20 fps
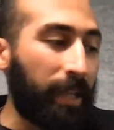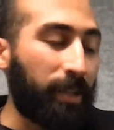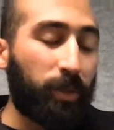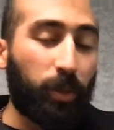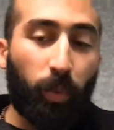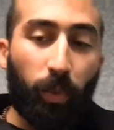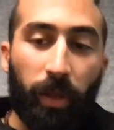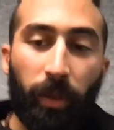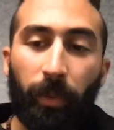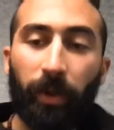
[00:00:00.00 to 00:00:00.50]

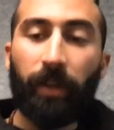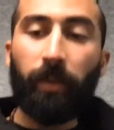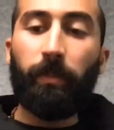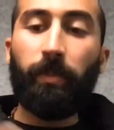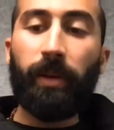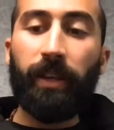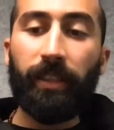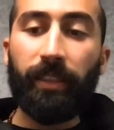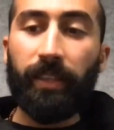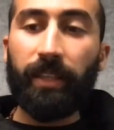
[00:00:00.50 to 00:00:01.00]
And so we want to
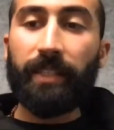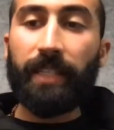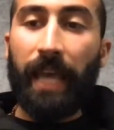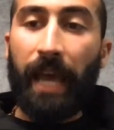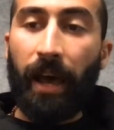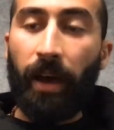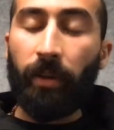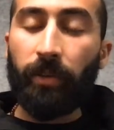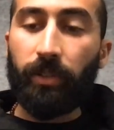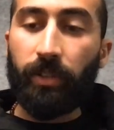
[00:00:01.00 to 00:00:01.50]
bring this
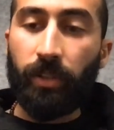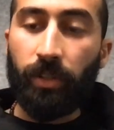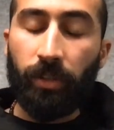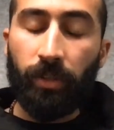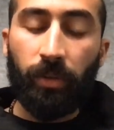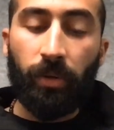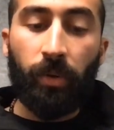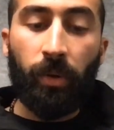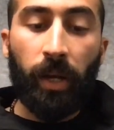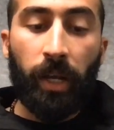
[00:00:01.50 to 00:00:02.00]
out
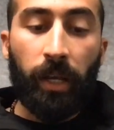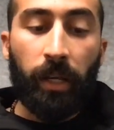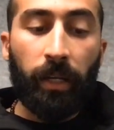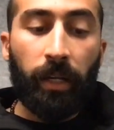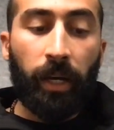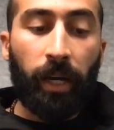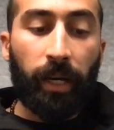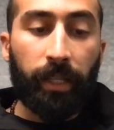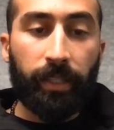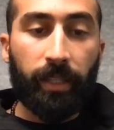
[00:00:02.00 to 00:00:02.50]
to
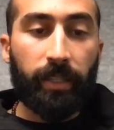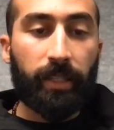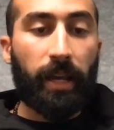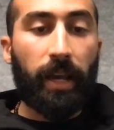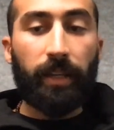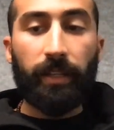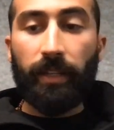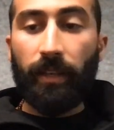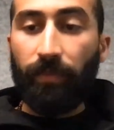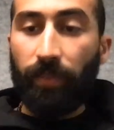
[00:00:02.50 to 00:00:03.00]
the
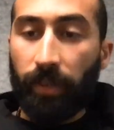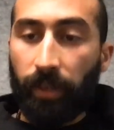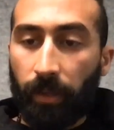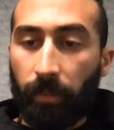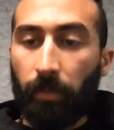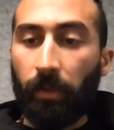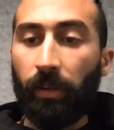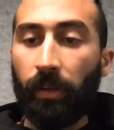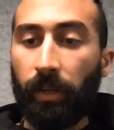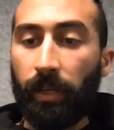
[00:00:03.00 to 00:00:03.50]
scientific
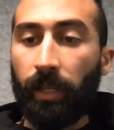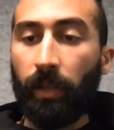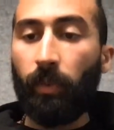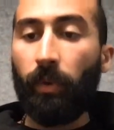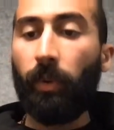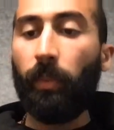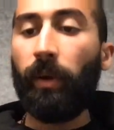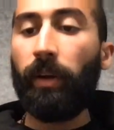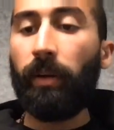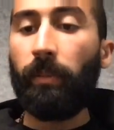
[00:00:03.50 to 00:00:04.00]
community.
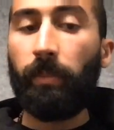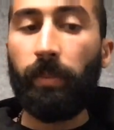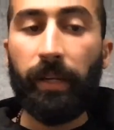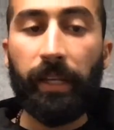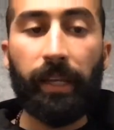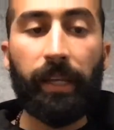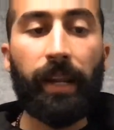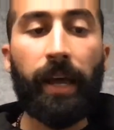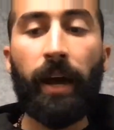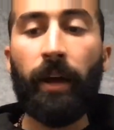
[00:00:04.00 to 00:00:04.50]
We want to
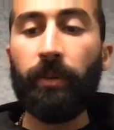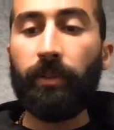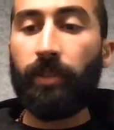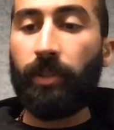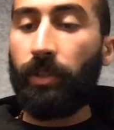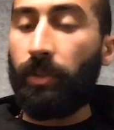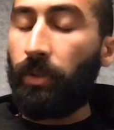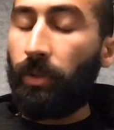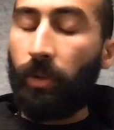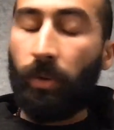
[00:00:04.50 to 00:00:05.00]
bring it out
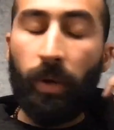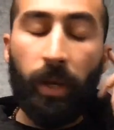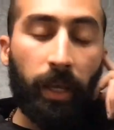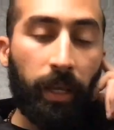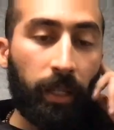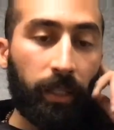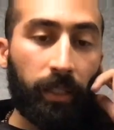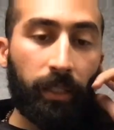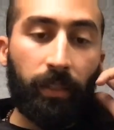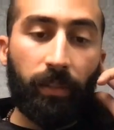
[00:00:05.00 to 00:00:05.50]
to
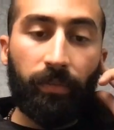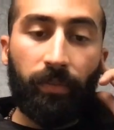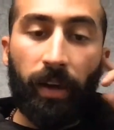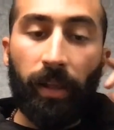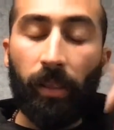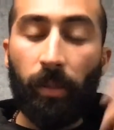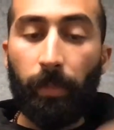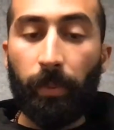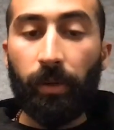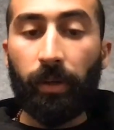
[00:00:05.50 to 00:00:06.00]
the
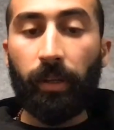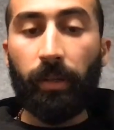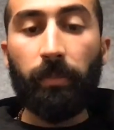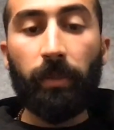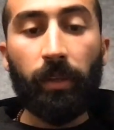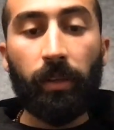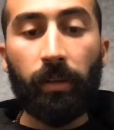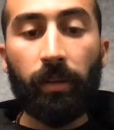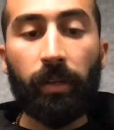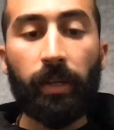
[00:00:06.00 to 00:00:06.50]
developer
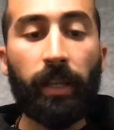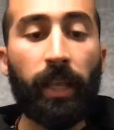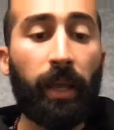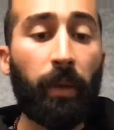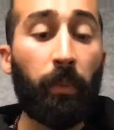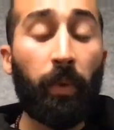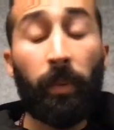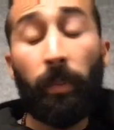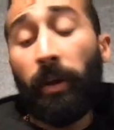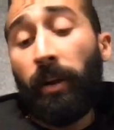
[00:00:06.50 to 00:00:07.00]
community,
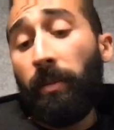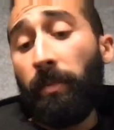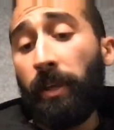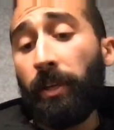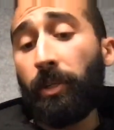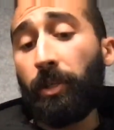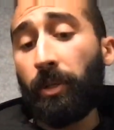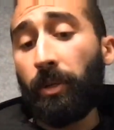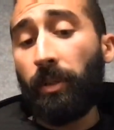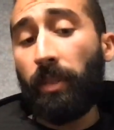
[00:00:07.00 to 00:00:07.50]
and we want to
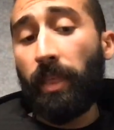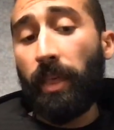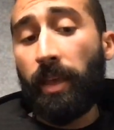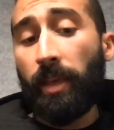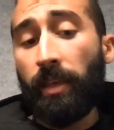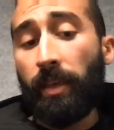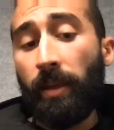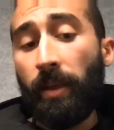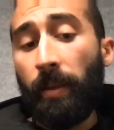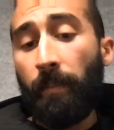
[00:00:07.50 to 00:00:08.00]
make sure
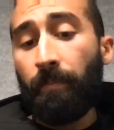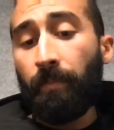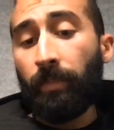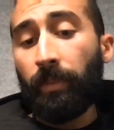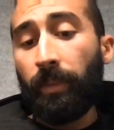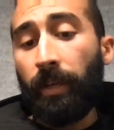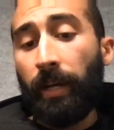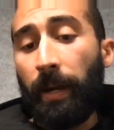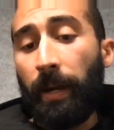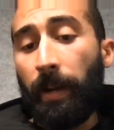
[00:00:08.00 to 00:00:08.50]
they
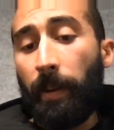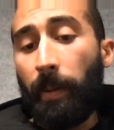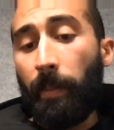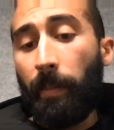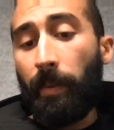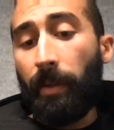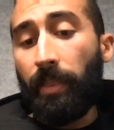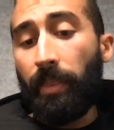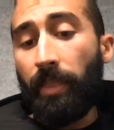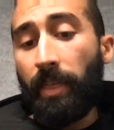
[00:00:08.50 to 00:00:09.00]

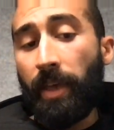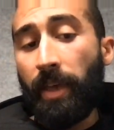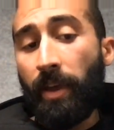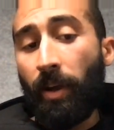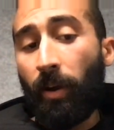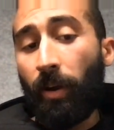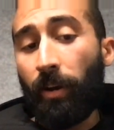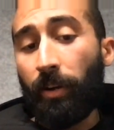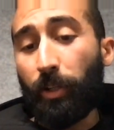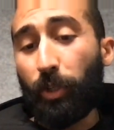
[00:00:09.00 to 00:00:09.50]

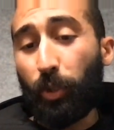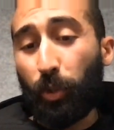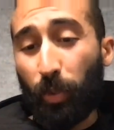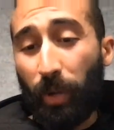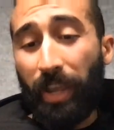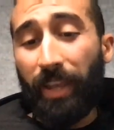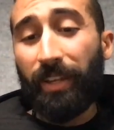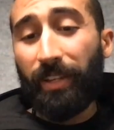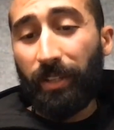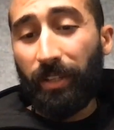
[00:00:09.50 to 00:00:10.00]
are
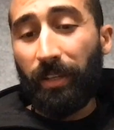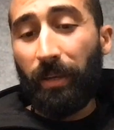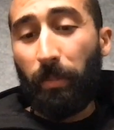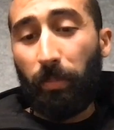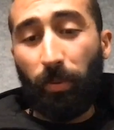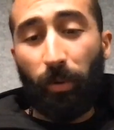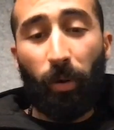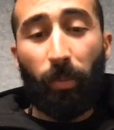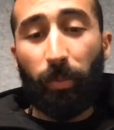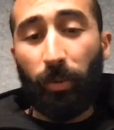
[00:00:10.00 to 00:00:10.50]
trained
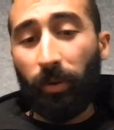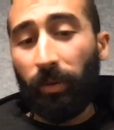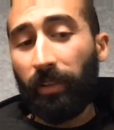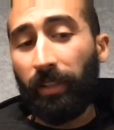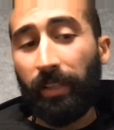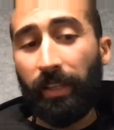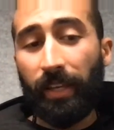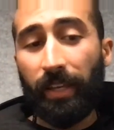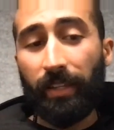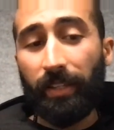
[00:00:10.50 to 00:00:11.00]

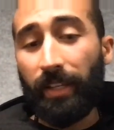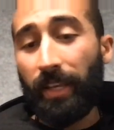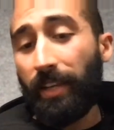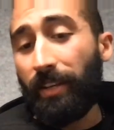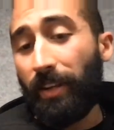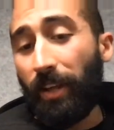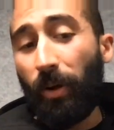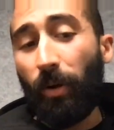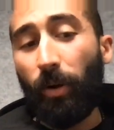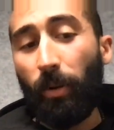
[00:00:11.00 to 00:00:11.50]
appropriately and
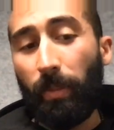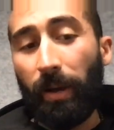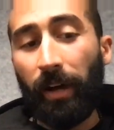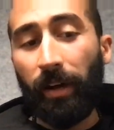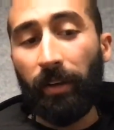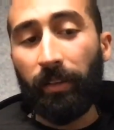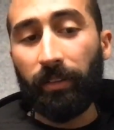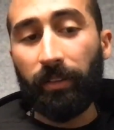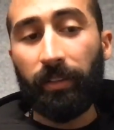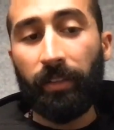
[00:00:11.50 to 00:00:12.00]
they know
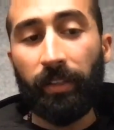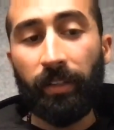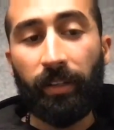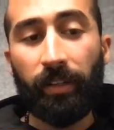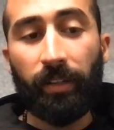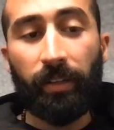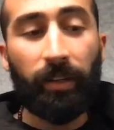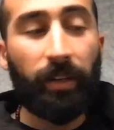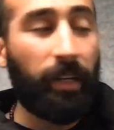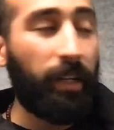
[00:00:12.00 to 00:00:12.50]
about
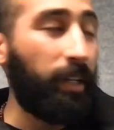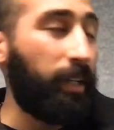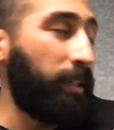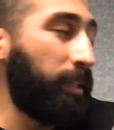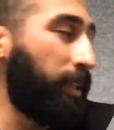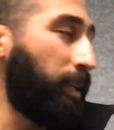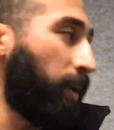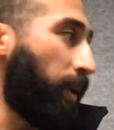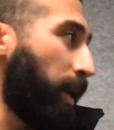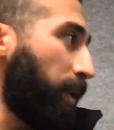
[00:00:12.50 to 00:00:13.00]
how
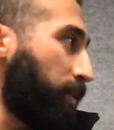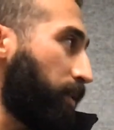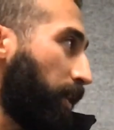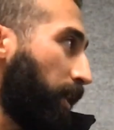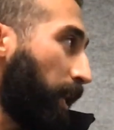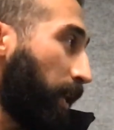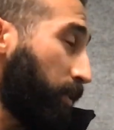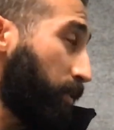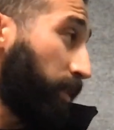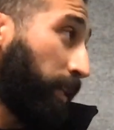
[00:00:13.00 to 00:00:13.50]

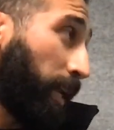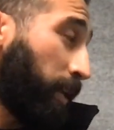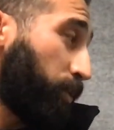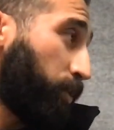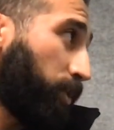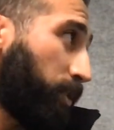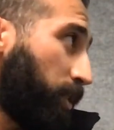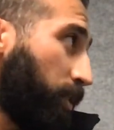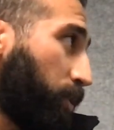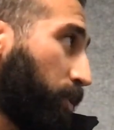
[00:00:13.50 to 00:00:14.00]

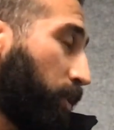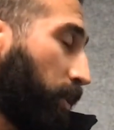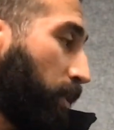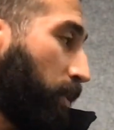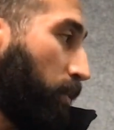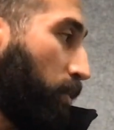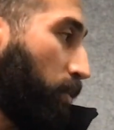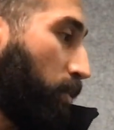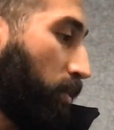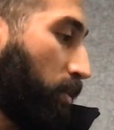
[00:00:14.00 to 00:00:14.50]
to
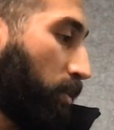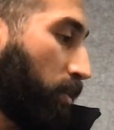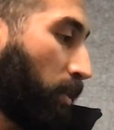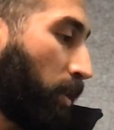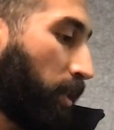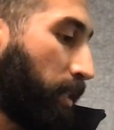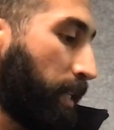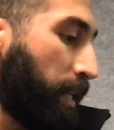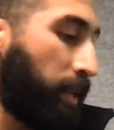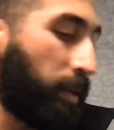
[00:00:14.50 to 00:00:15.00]
essentially use
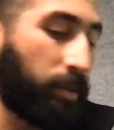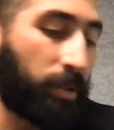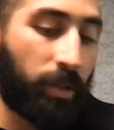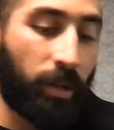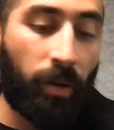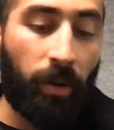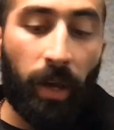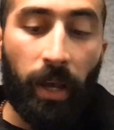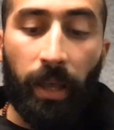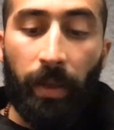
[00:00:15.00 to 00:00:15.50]
SAR data.
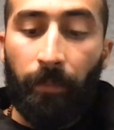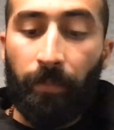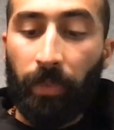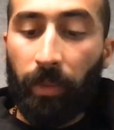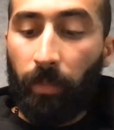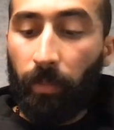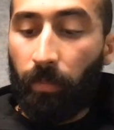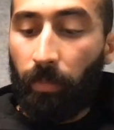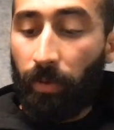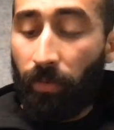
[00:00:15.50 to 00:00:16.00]
So
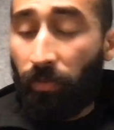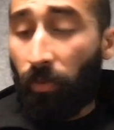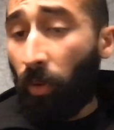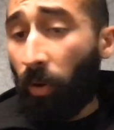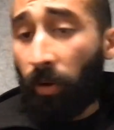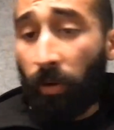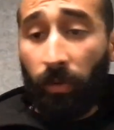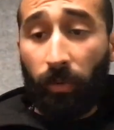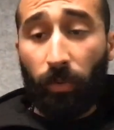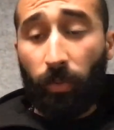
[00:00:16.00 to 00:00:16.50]

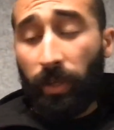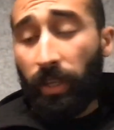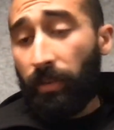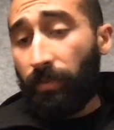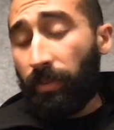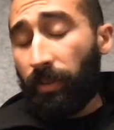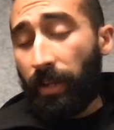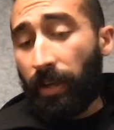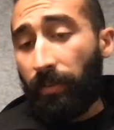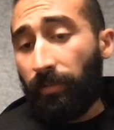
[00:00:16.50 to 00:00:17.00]
before we
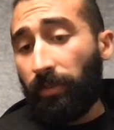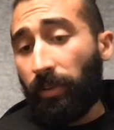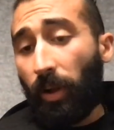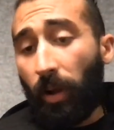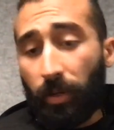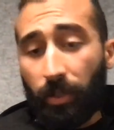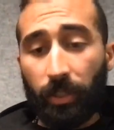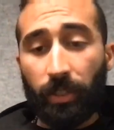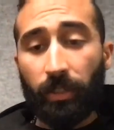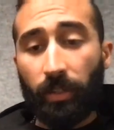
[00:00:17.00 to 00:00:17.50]
even have
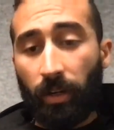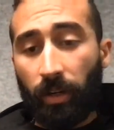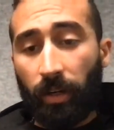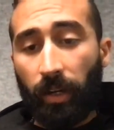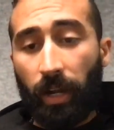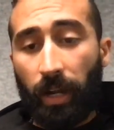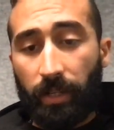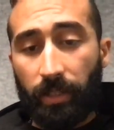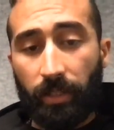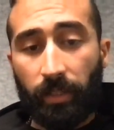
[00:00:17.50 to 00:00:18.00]
launched
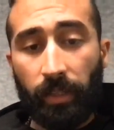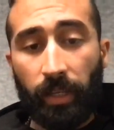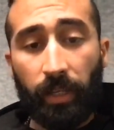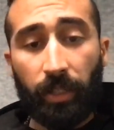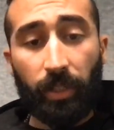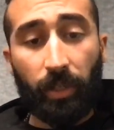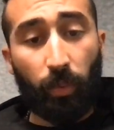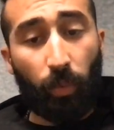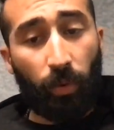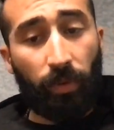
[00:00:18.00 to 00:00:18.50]
our
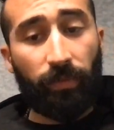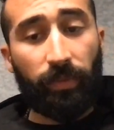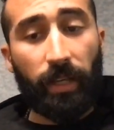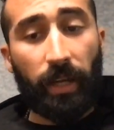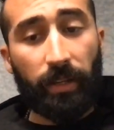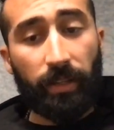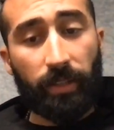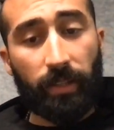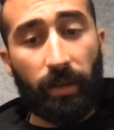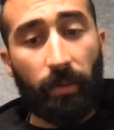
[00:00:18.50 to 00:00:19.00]
constellation, we've
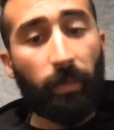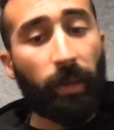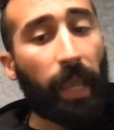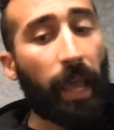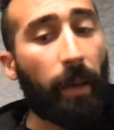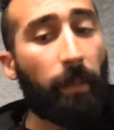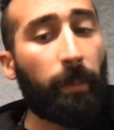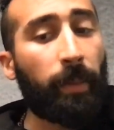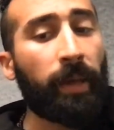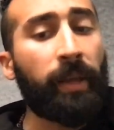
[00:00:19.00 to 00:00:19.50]
done some
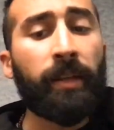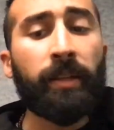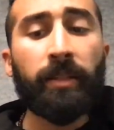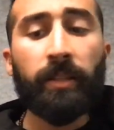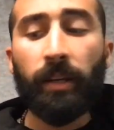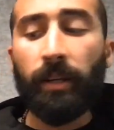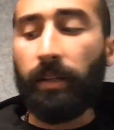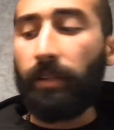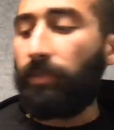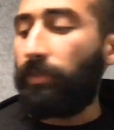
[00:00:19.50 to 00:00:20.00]

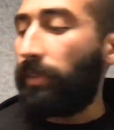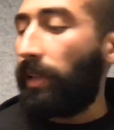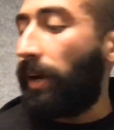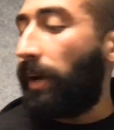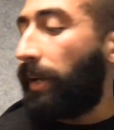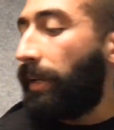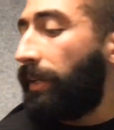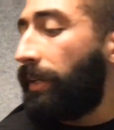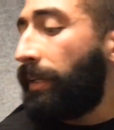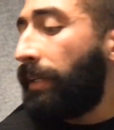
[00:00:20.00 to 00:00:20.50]
campaigns on
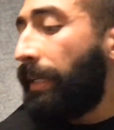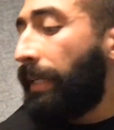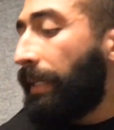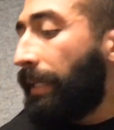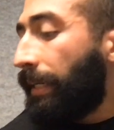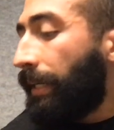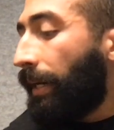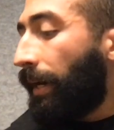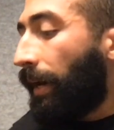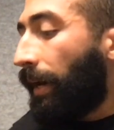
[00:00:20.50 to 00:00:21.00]
flying